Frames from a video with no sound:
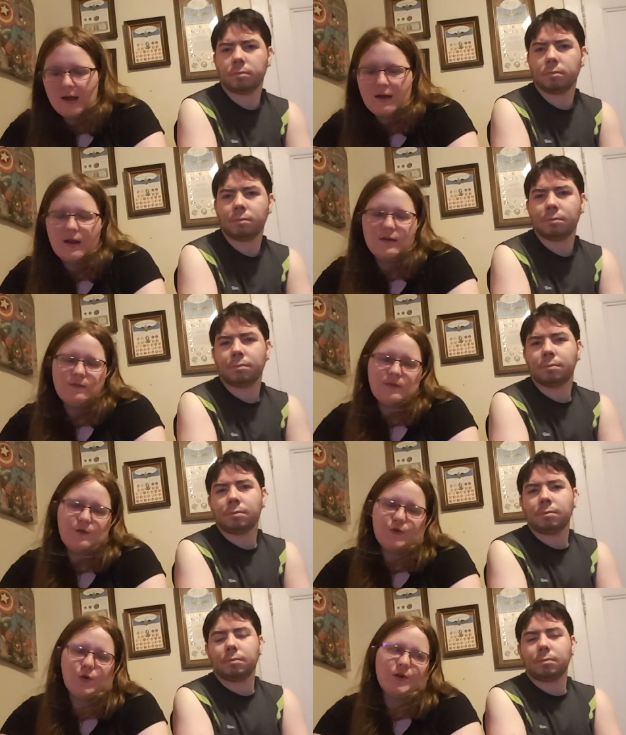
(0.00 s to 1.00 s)
Speaker 1: And then,
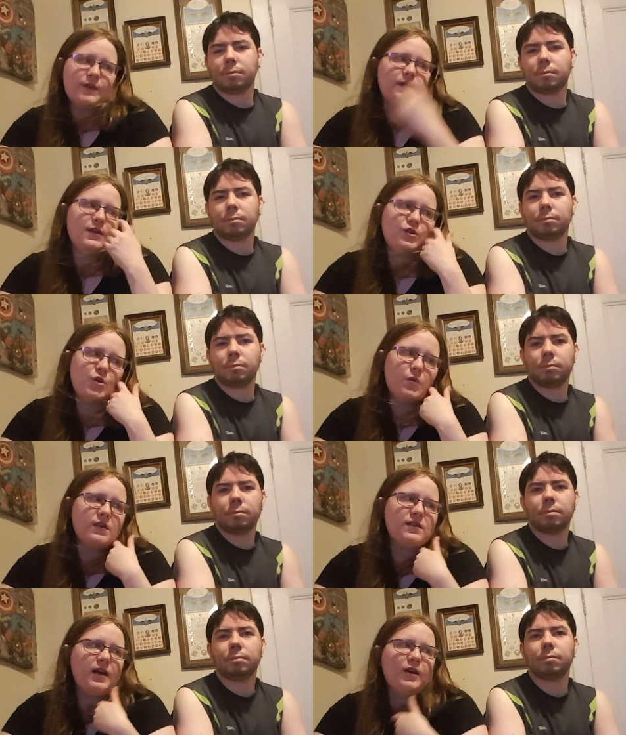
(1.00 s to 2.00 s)
of course, he's
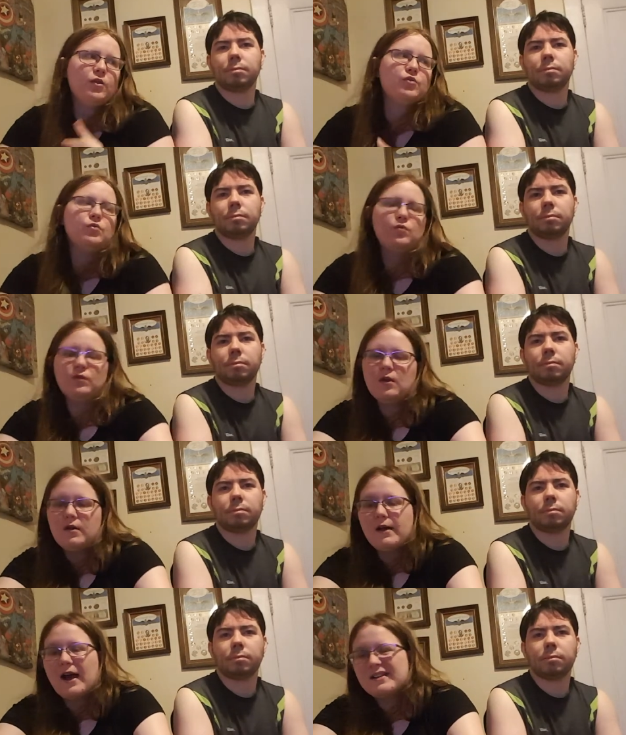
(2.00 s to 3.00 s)
showing his title to
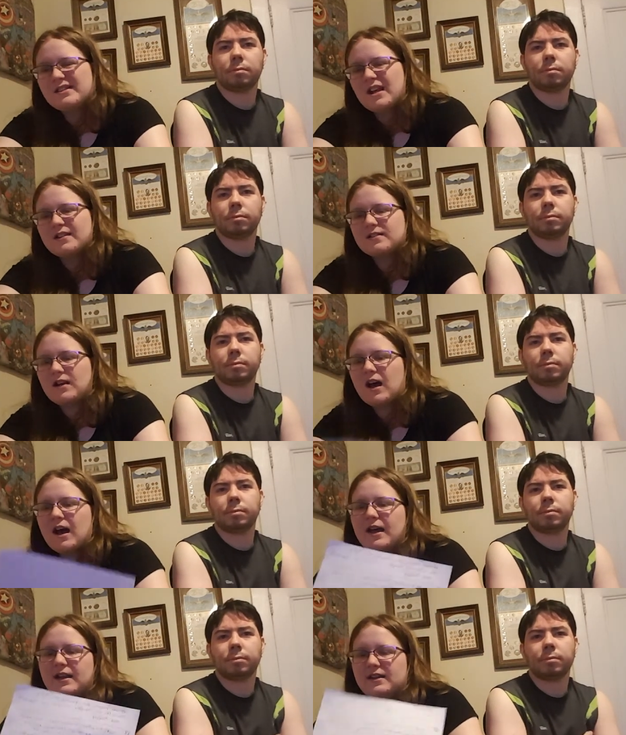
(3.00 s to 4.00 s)
Isaiah
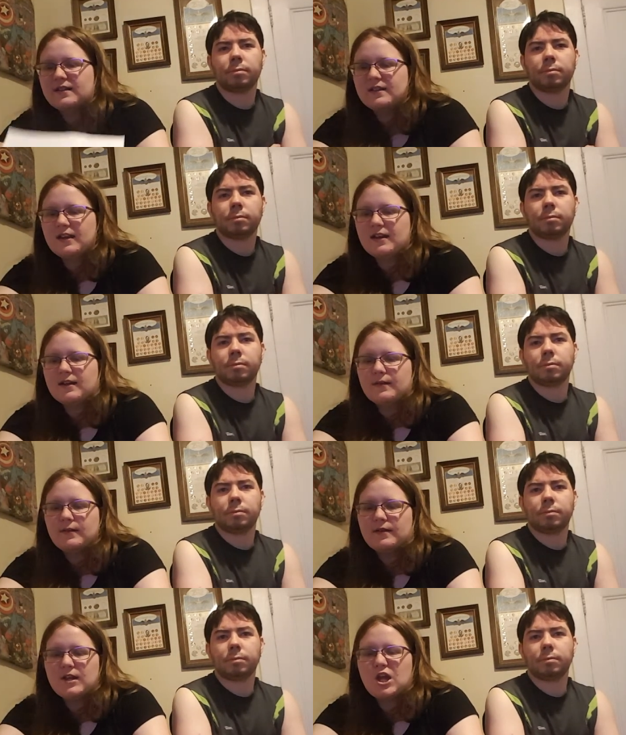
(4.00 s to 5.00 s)
Scott, and he's like,
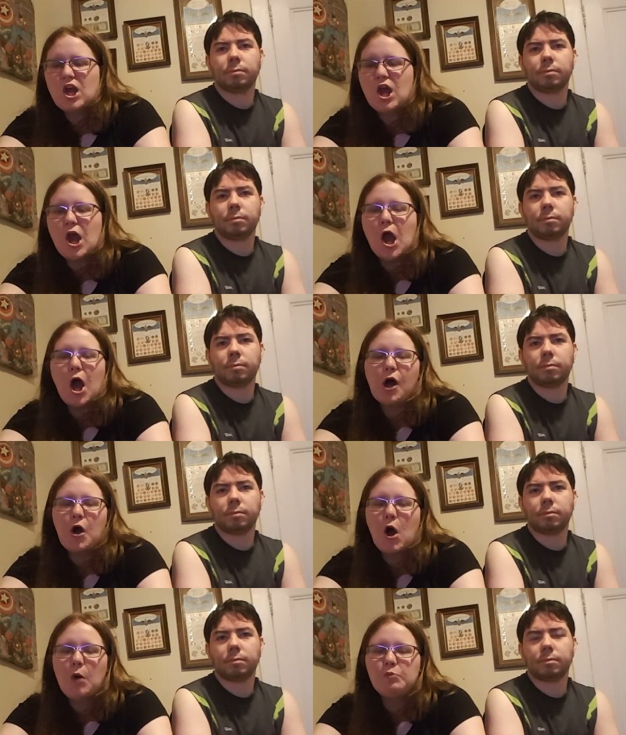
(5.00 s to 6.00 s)
yeah,
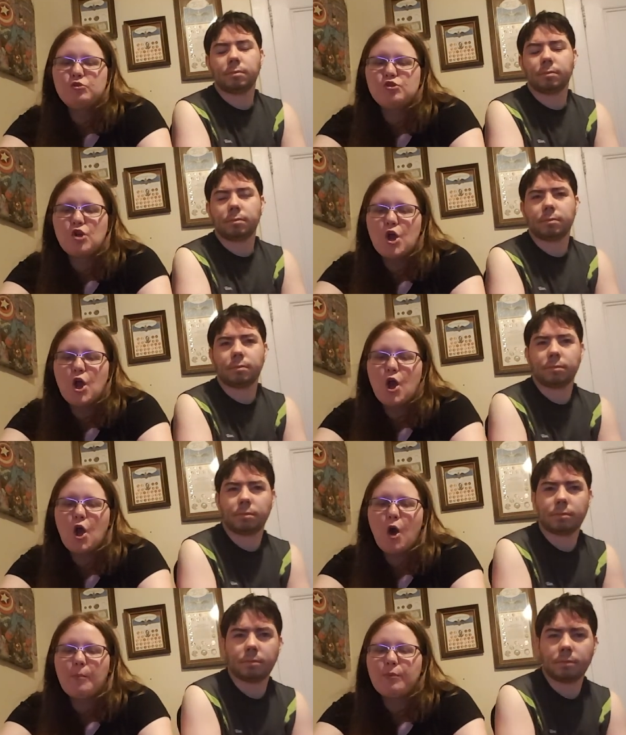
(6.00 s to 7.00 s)
I'm the
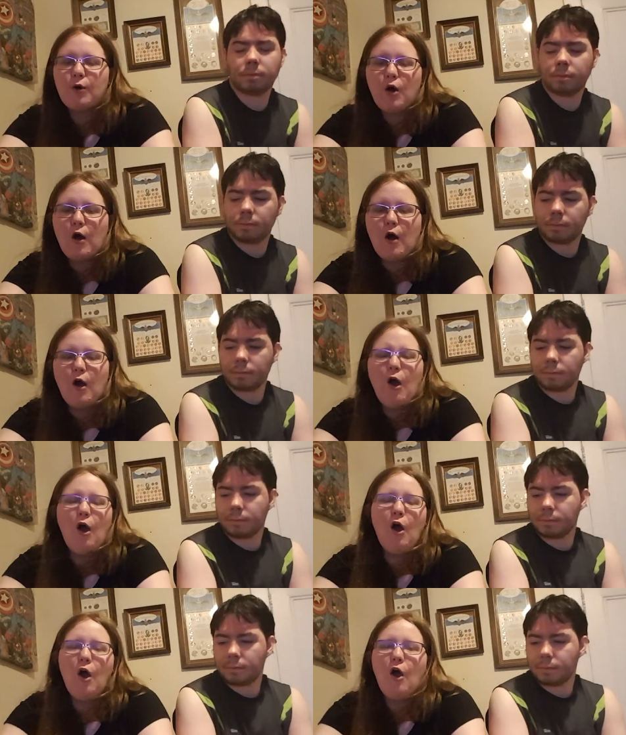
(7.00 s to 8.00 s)
champ.
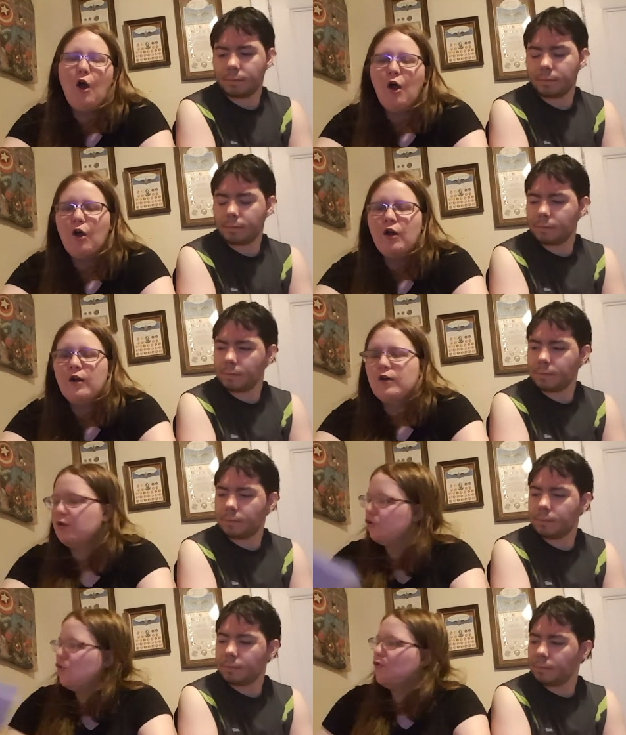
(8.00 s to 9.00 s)
Uh-huh.
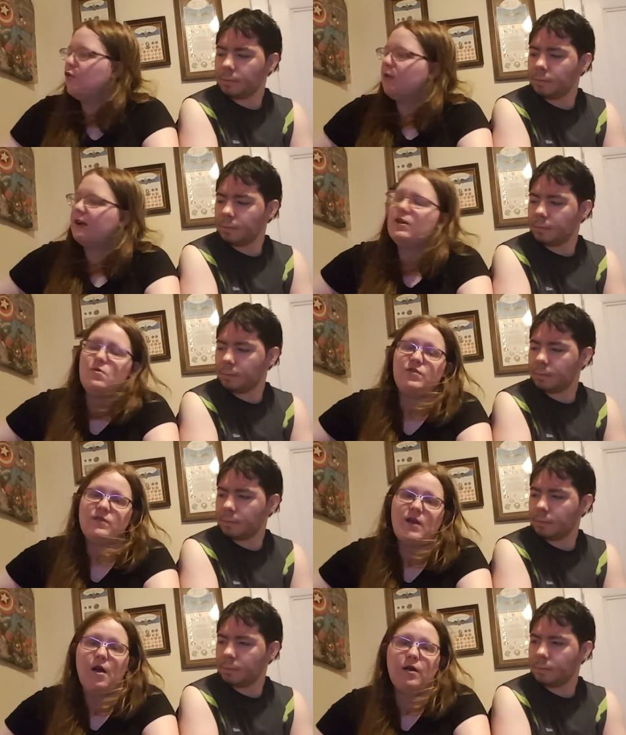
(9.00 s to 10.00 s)
Drew Gulak, you
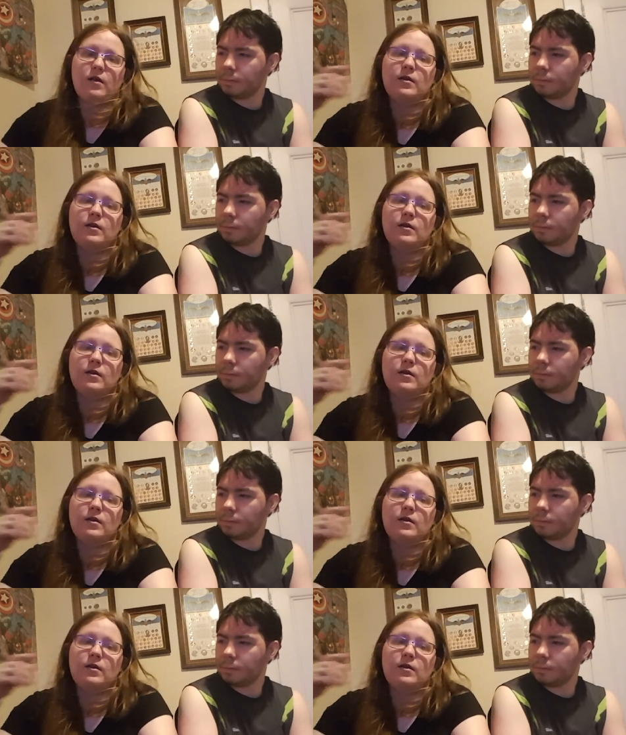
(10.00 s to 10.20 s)
suck.